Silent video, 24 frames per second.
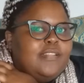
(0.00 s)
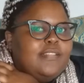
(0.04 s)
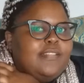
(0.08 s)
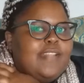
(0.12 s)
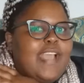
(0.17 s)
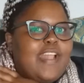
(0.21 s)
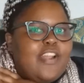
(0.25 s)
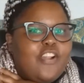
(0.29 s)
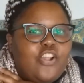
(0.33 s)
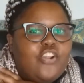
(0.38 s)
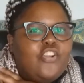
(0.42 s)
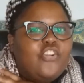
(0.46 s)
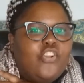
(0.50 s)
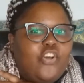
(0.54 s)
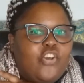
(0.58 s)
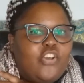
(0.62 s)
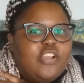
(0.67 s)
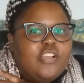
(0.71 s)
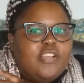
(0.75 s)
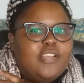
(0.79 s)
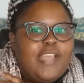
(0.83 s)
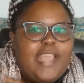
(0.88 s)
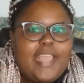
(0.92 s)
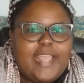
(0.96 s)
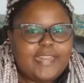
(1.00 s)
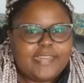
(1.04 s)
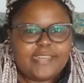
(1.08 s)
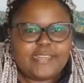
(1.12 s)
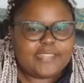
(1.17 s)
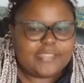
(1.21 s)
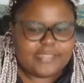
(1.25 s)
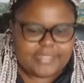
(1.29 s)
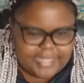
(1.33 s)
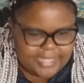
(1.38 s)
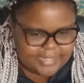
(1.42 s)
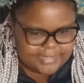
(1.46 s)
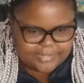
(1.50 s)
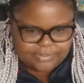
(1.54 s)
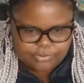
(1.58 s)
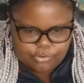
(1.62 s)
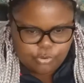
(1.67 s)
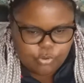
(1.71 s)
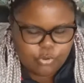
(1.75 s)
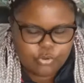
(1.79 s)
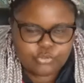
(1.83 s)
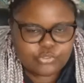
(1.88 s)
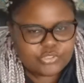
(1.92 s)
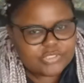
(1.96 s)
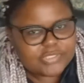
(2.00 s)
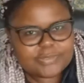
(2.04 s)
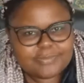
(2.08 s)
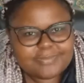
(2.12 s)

They are not long. And the whole